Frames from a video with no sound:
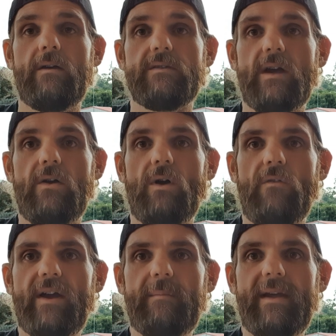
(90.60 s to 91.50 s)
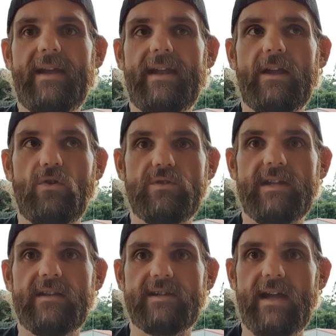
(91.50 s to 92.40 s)
So I recommend getting a good set
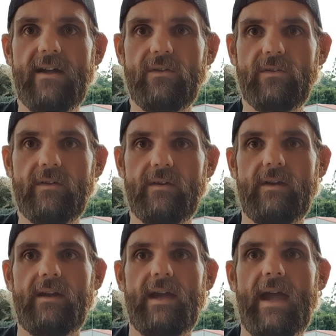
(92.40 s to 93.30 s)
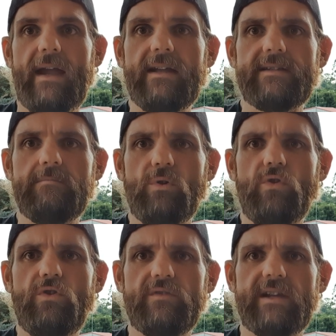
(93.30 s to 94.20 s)
of scales and get some
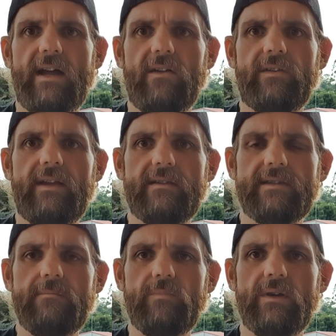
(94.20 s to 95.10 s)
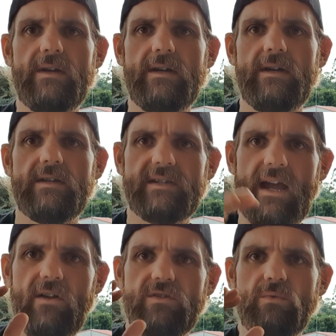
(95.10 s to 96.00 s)
Bluetooth scales. Get some
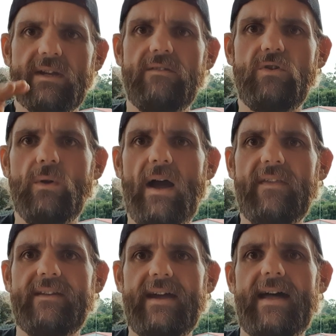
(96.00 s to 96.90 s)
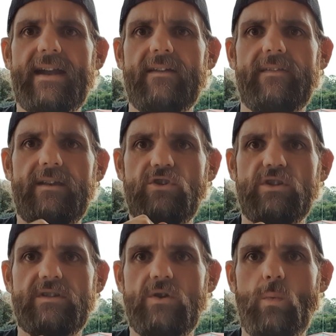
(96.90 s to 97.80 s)
scales that will give you other data than
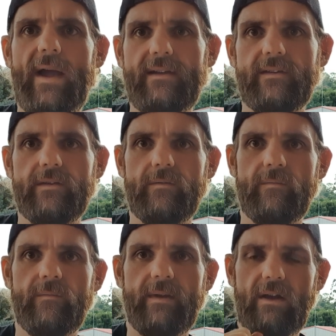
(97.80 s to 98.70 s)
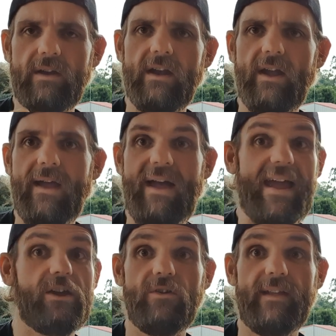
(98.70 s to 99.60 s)
just your weight. Now, I don't know how
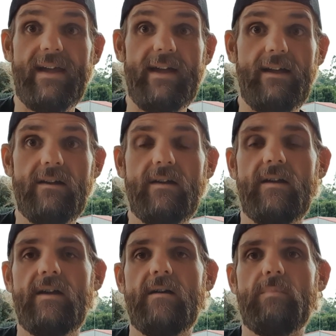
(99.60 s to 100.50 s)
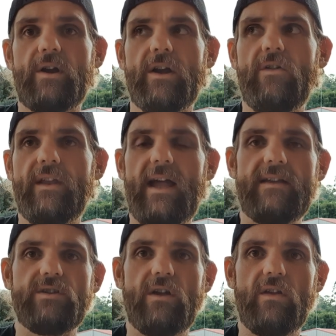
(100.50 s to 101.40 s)
accurate they are, but I know that
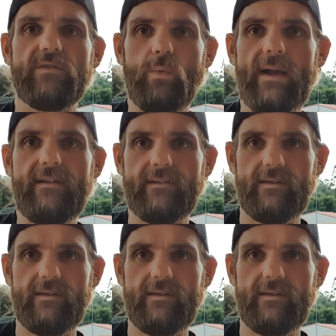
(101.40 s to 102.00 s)
as I lost weight,